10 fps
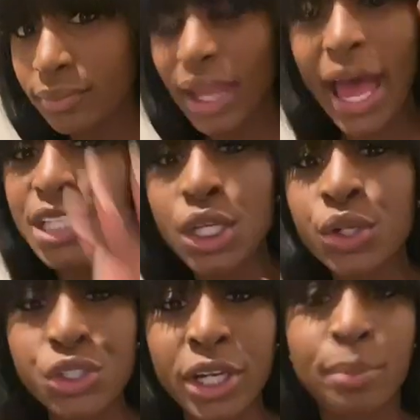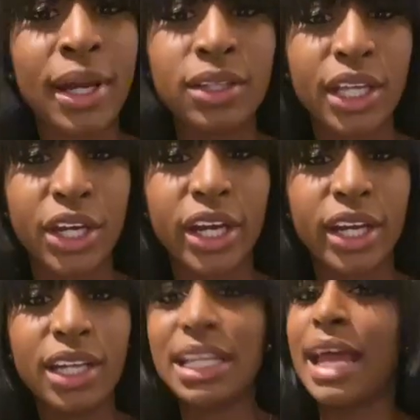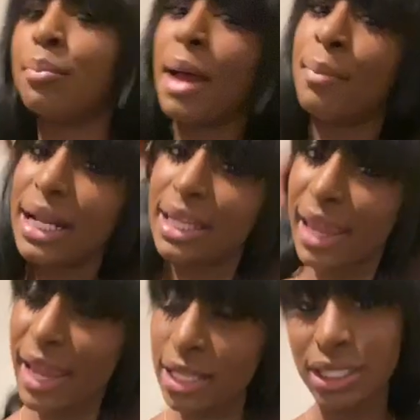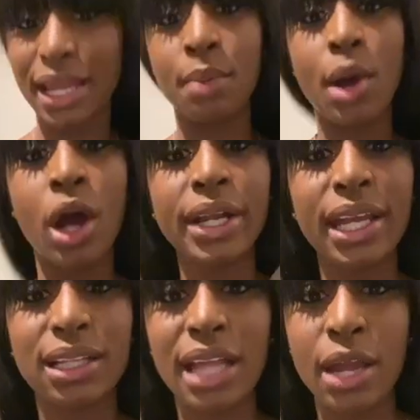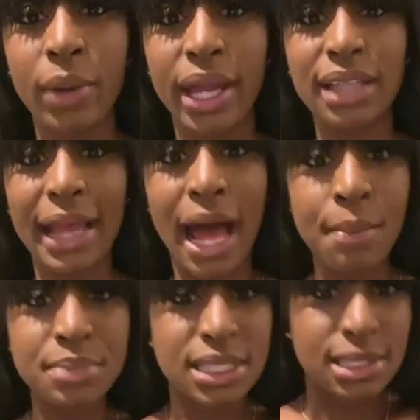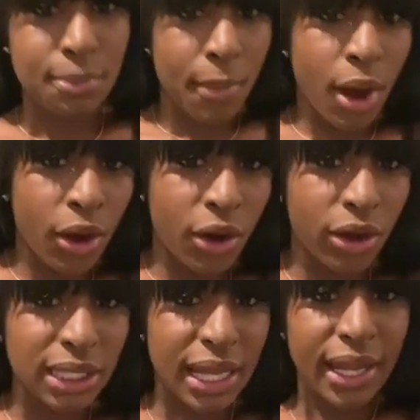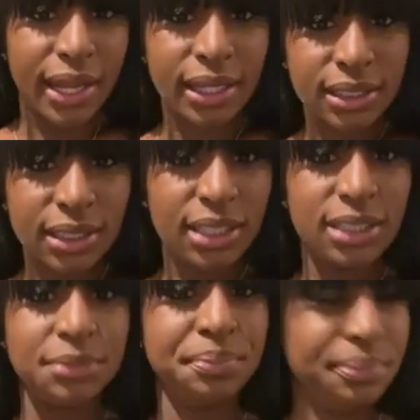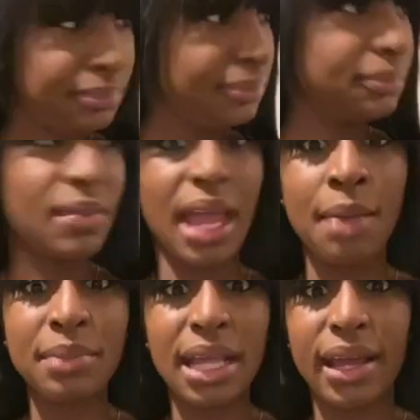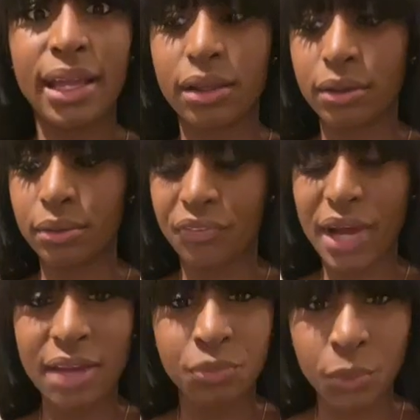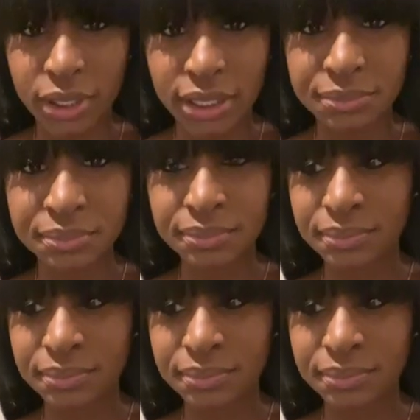I don't drink brown liquor. Like, my body can't handle it. Like, I'm already a lightweight. Like, I'm small. Like, I'm like 5'1".